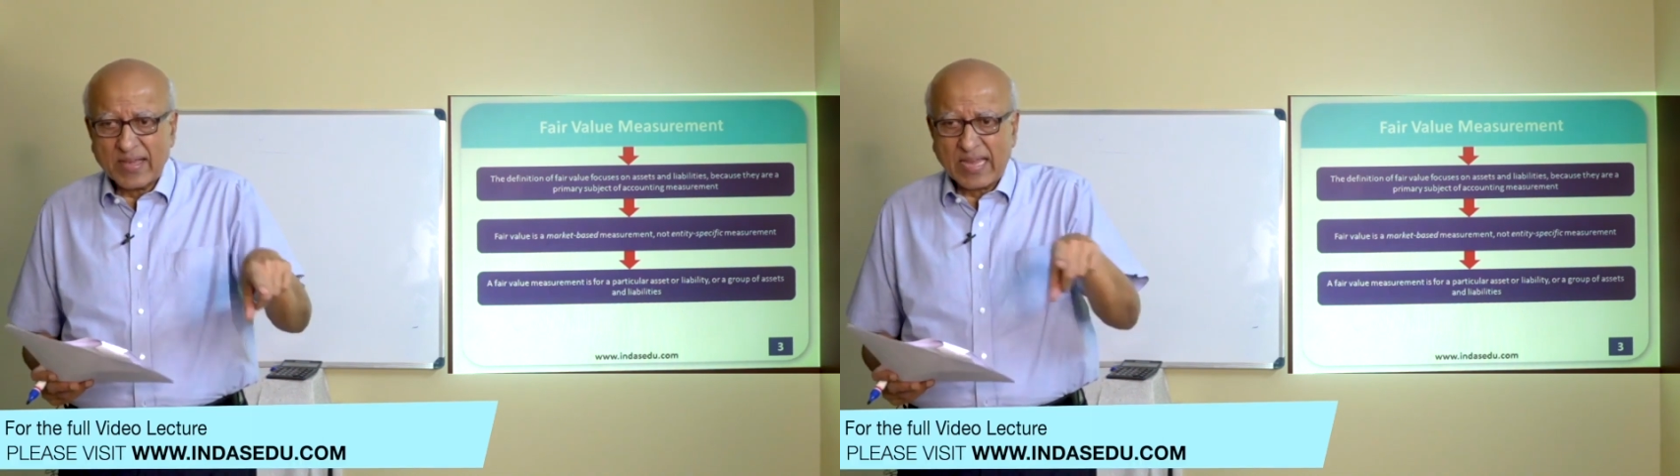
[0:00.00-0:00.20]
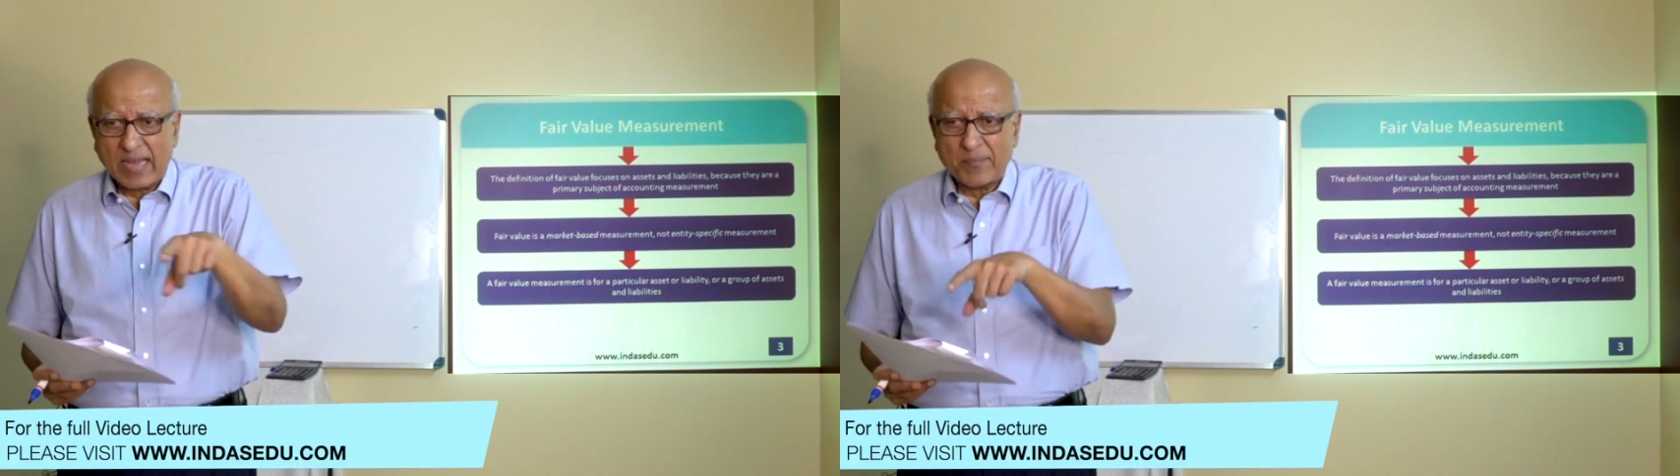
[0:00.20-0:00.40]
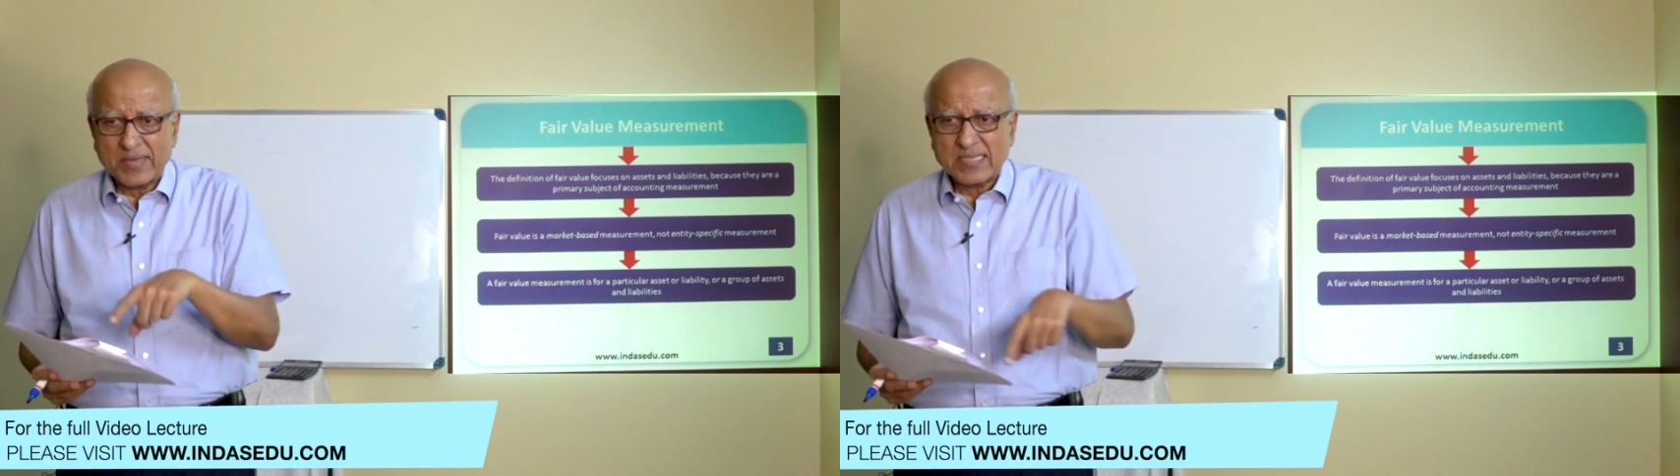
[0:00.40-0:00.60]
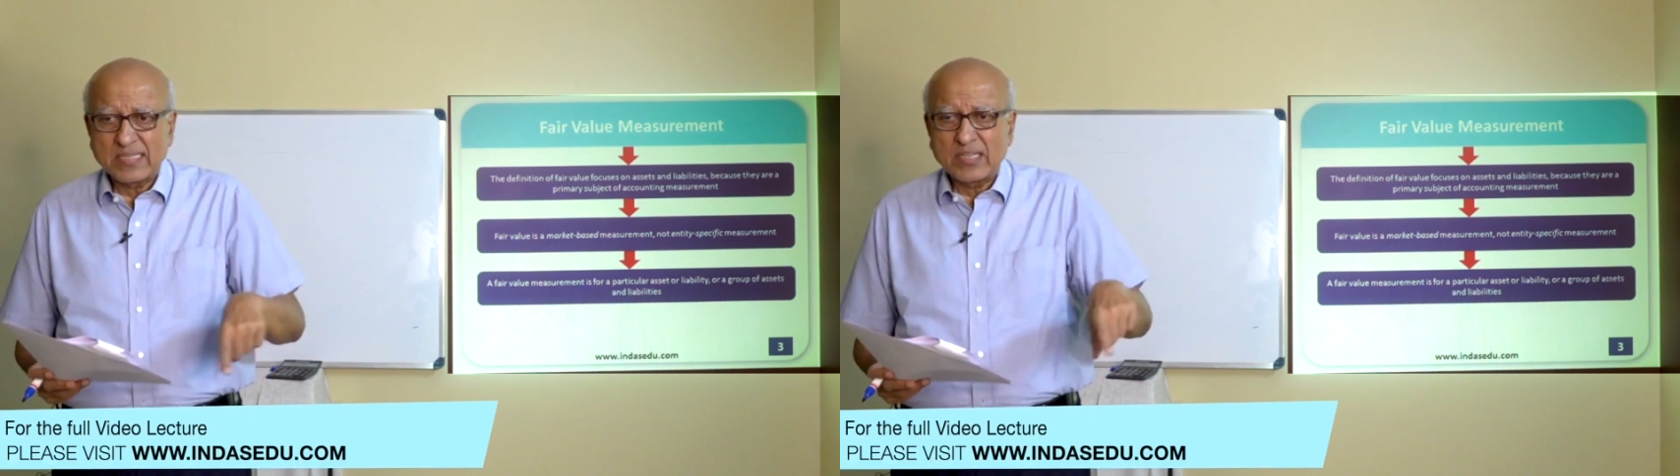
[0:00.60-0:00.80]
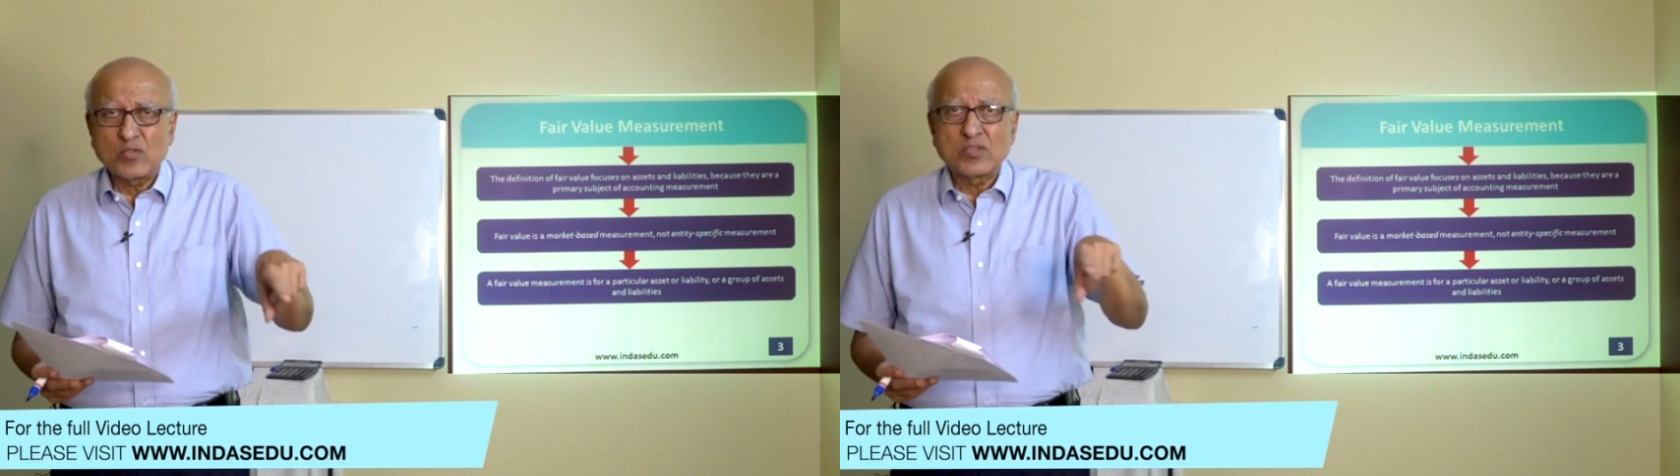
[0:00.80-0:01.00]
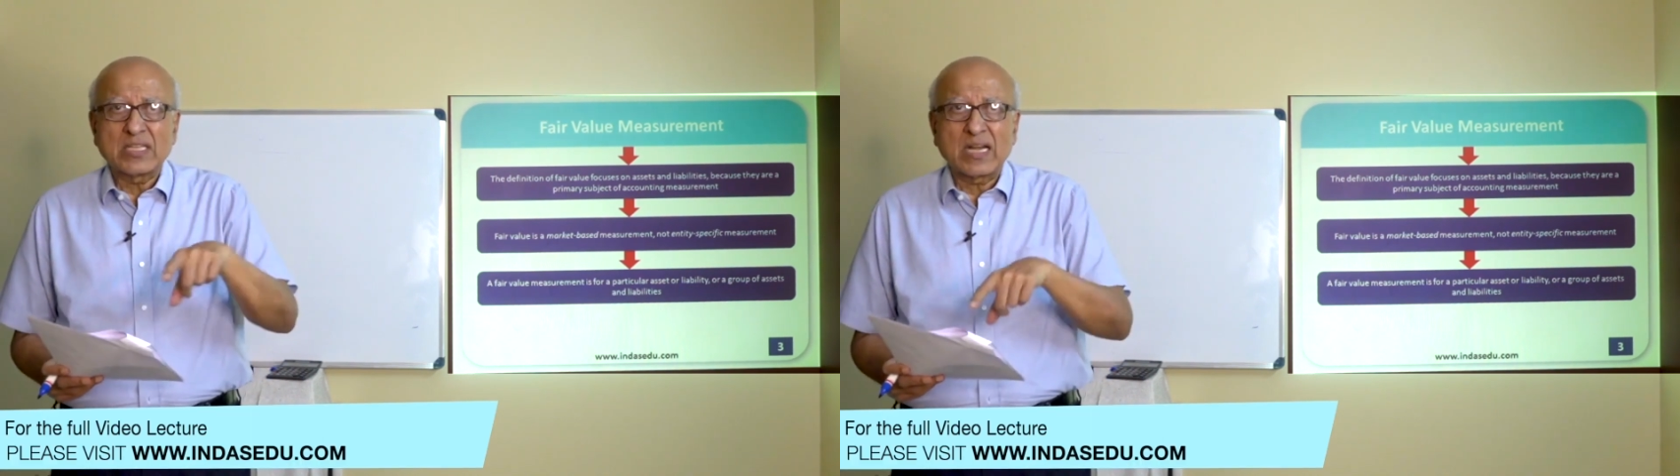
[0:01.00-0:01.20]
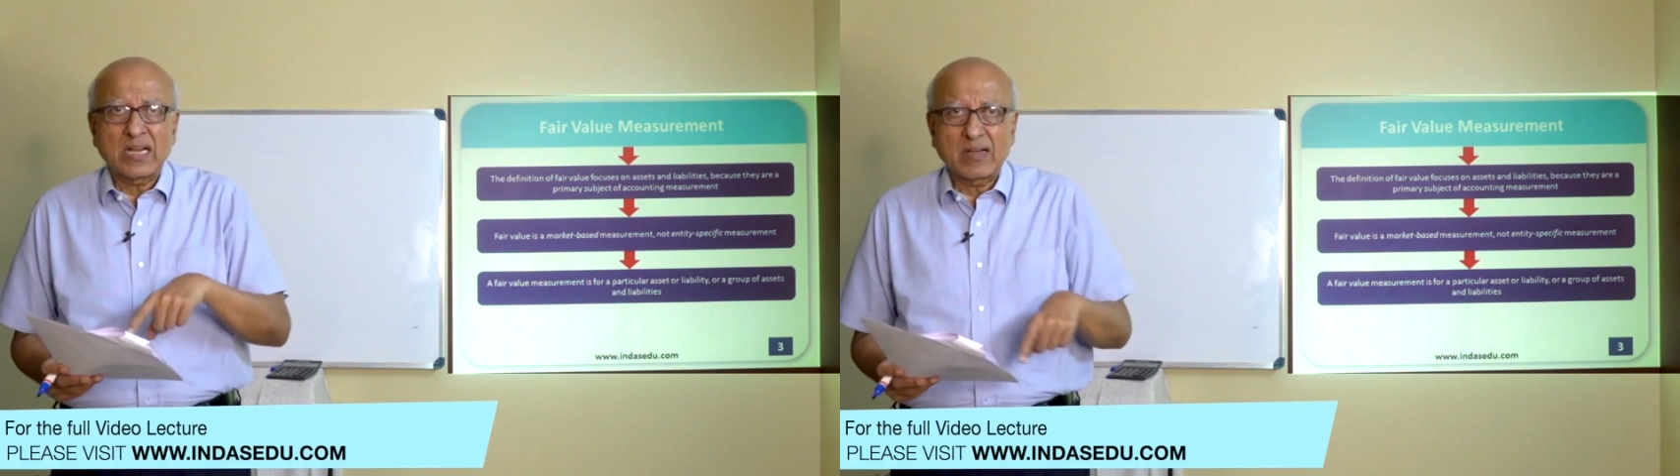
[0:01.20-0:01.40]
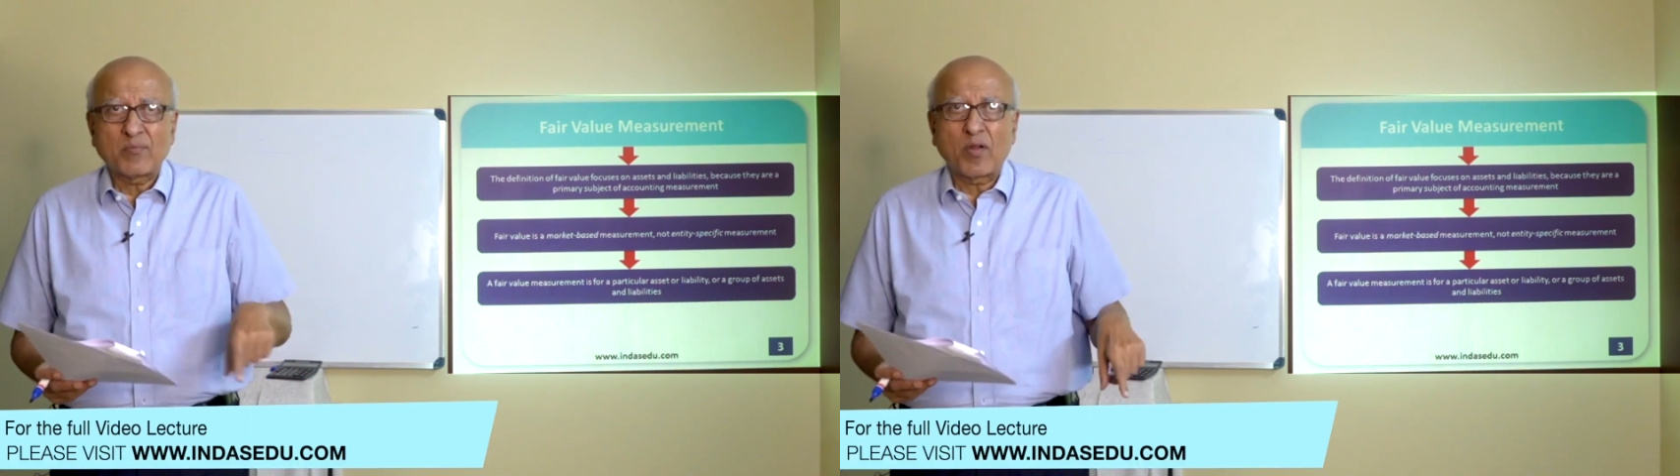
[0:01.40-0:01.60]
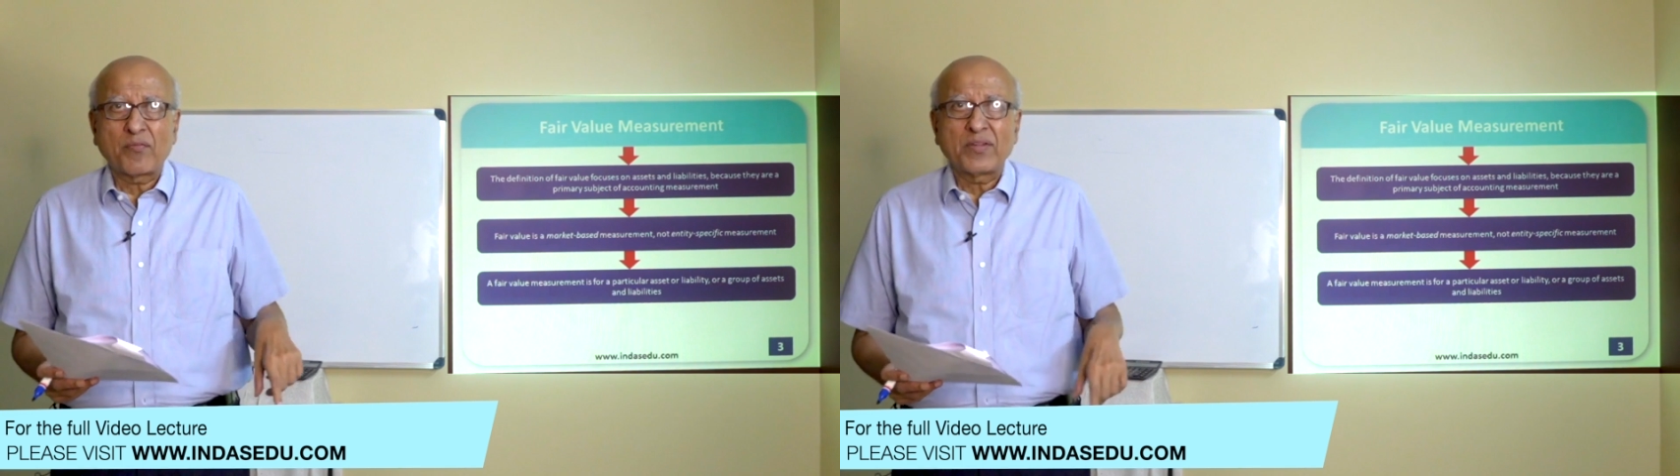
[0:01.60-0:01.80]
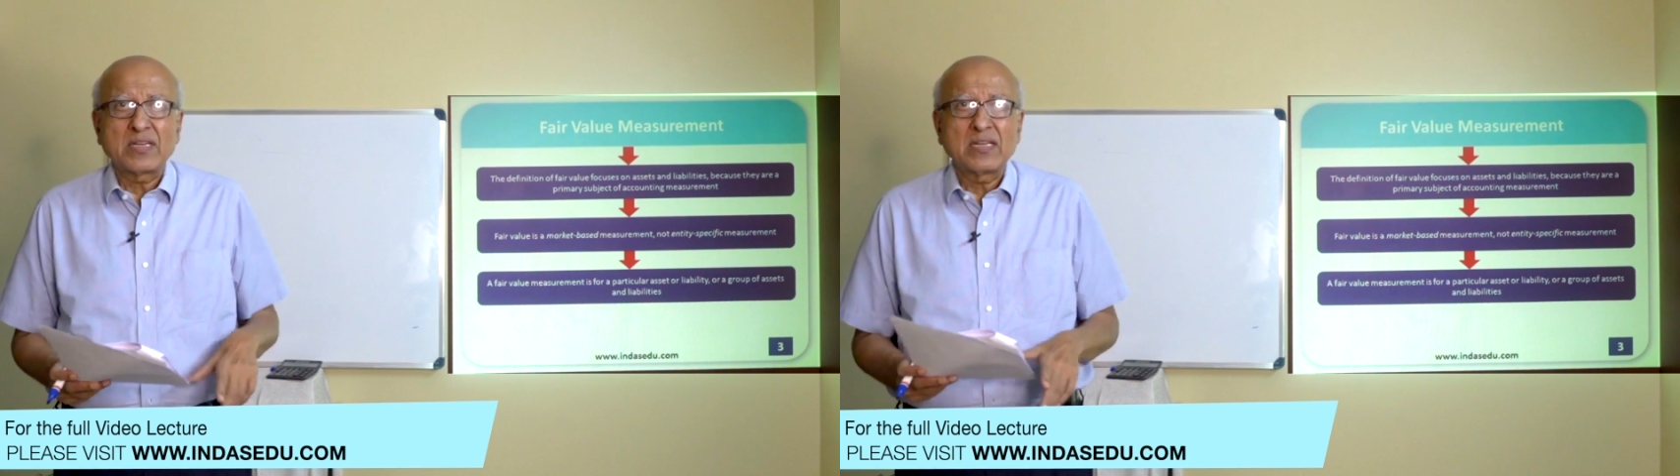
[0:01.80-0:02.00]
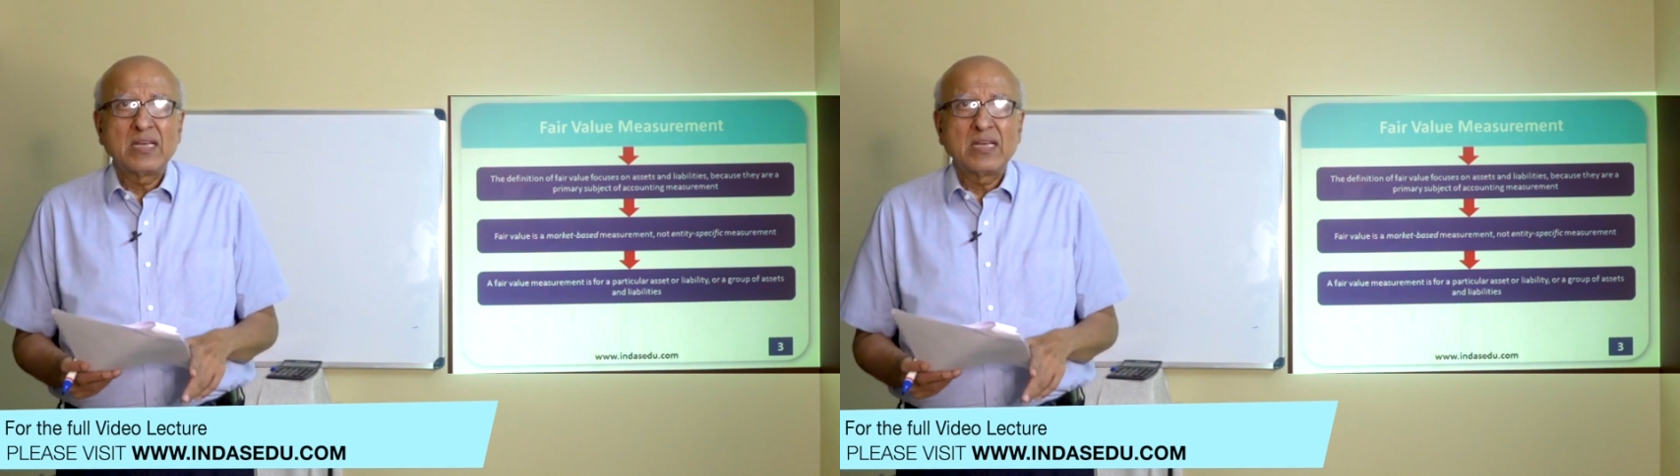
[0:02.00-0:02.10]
capacity to generate profit.